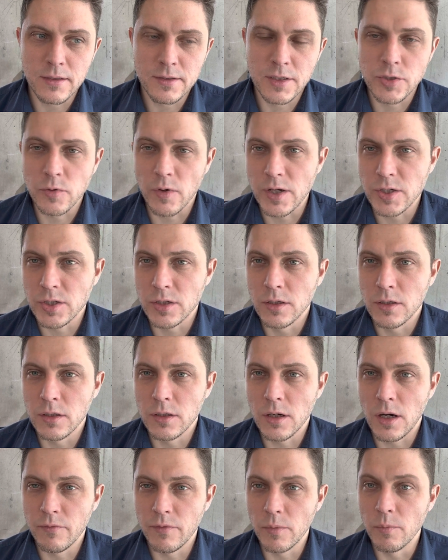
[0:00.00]

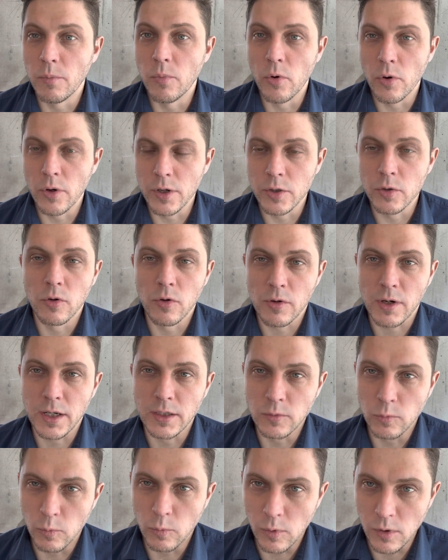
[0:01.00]
situation of a boy who
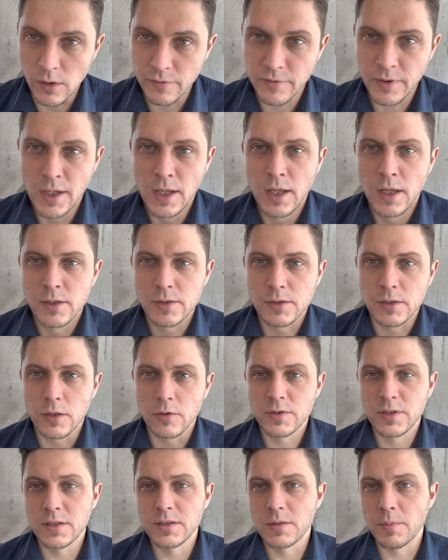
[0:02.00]
cried wolf.
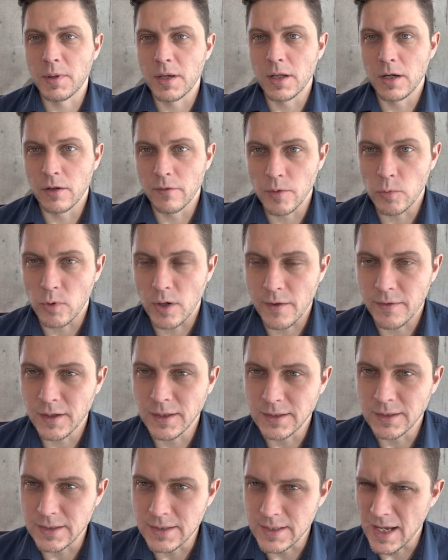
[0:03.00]
So since the beginning of the war, I
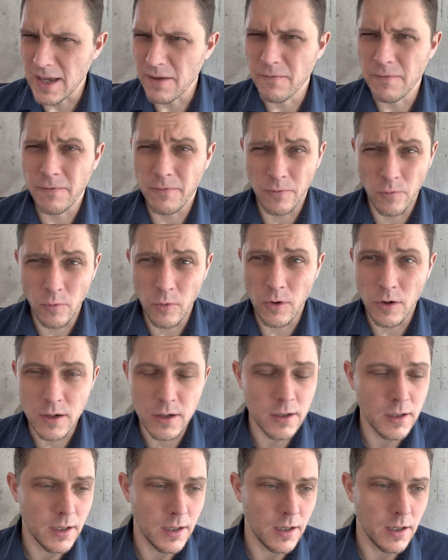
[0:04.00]
think day
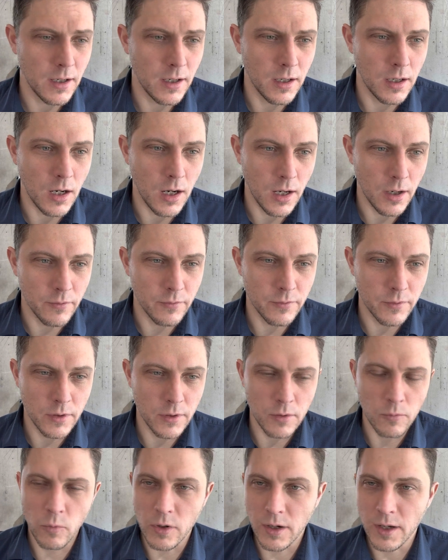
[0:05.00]
4 of
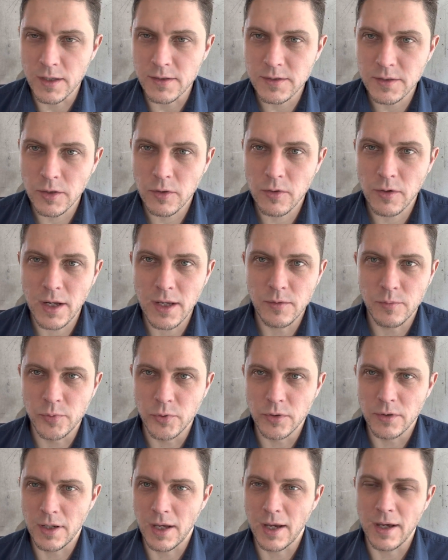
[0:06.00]
war against Ukraine,
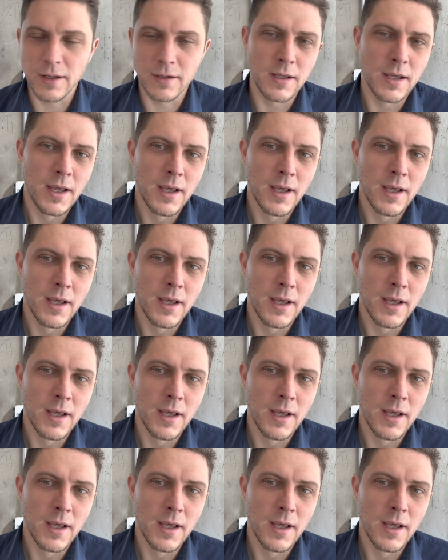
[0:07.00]
Putin had